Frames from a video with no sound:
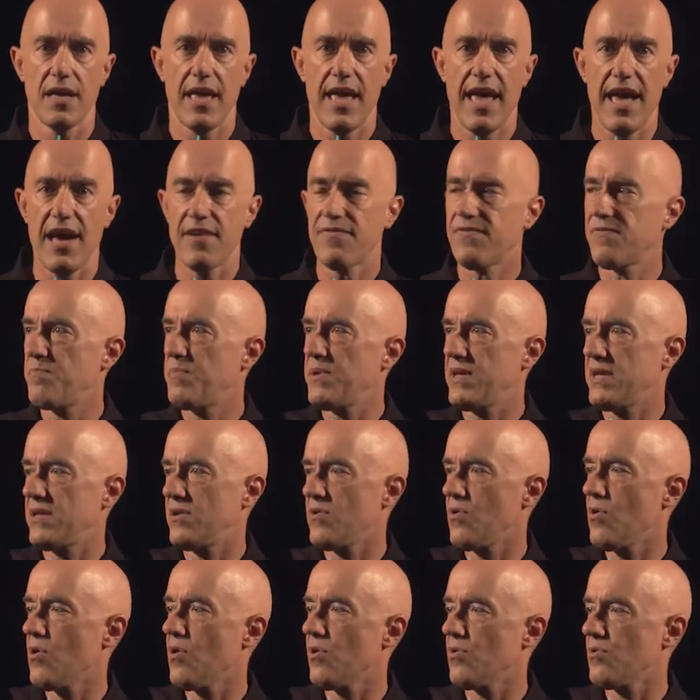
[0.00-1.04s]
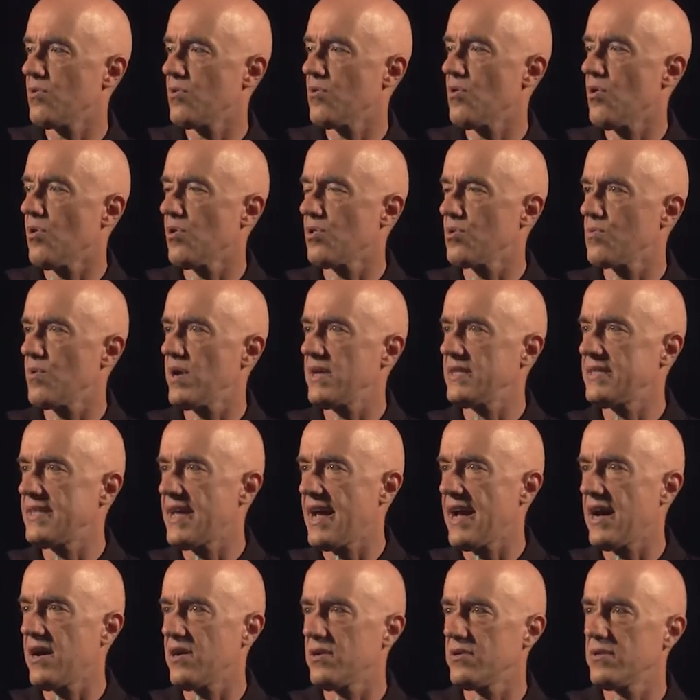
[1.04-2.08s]
f bit all, all, the way
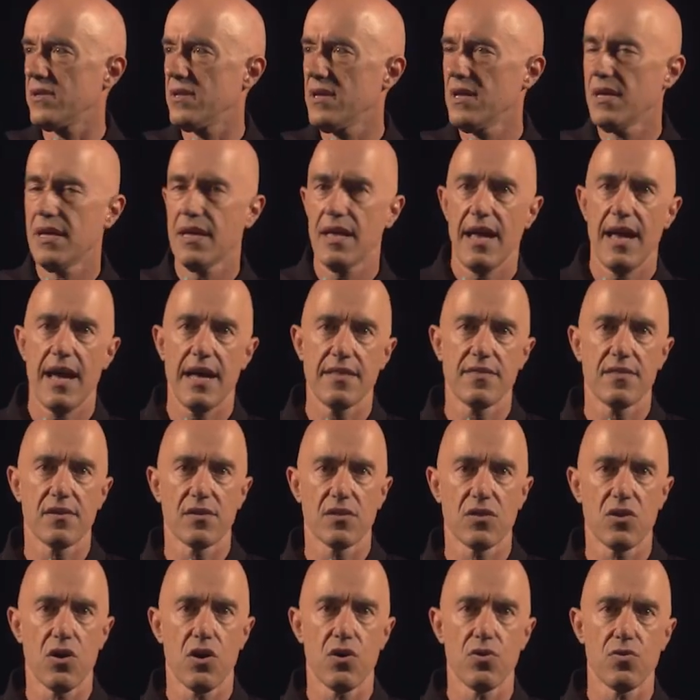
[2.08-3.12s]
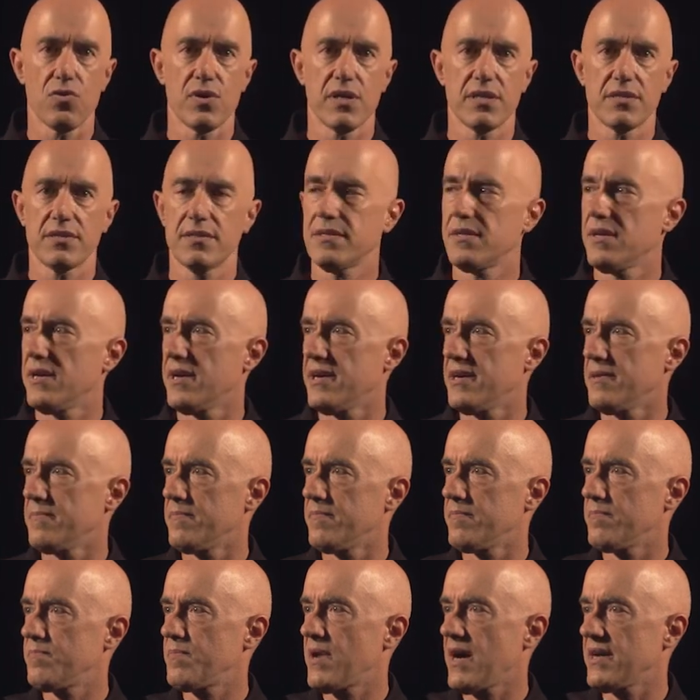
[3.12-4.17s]
down at the lowest
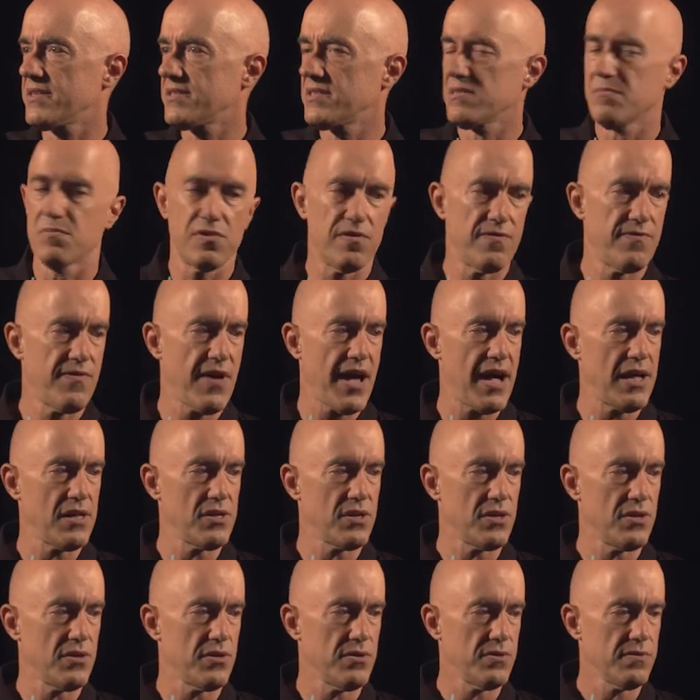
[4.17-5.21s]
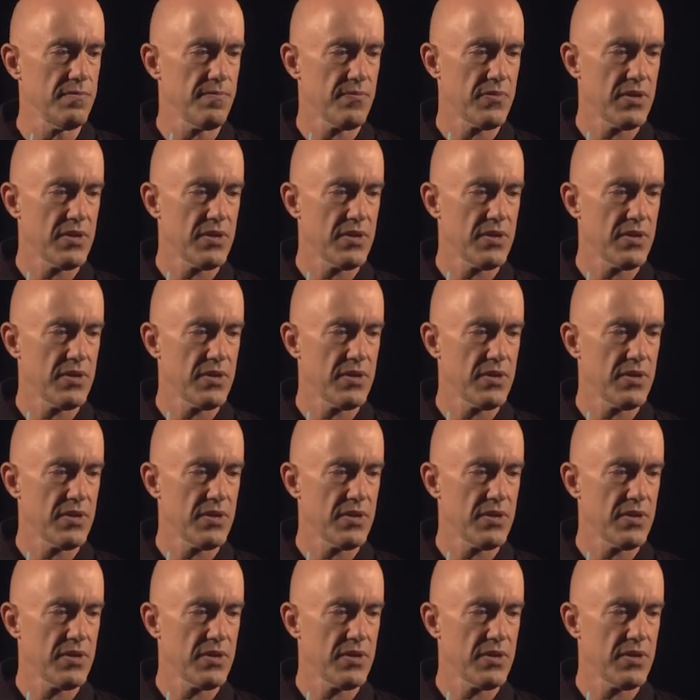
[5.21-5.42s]
um, possible value.